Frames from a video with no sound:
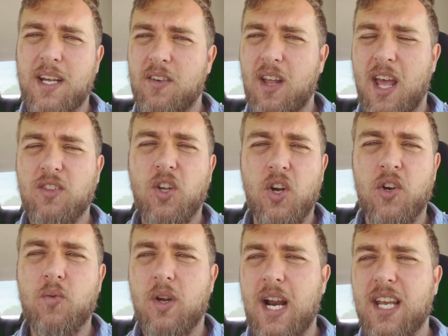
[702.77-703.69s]
I
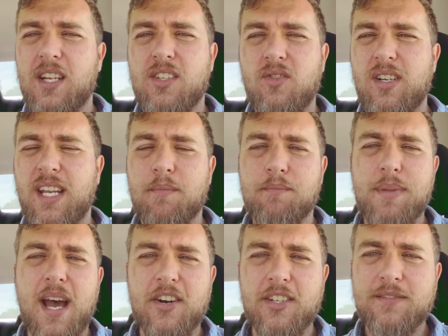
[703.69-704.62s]
learned what I could do to get
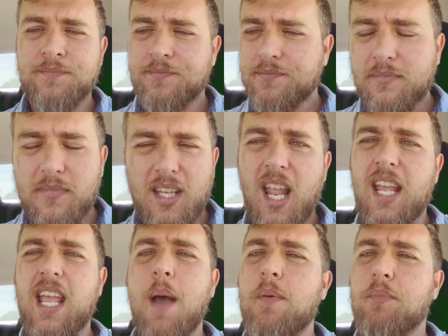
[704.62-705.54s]
better,
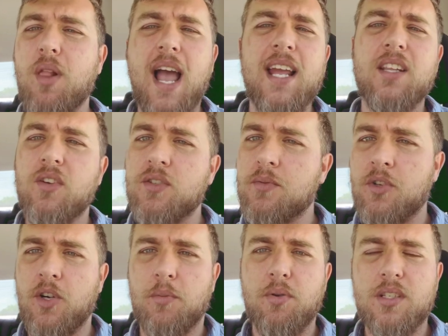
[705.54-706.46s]
kept applying those,
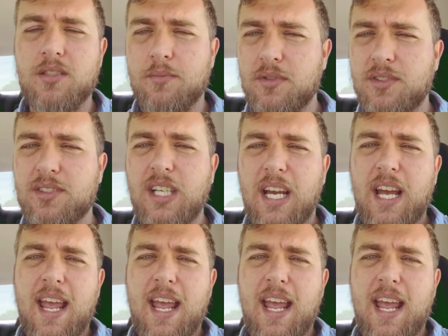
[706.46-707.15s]
you know, principles.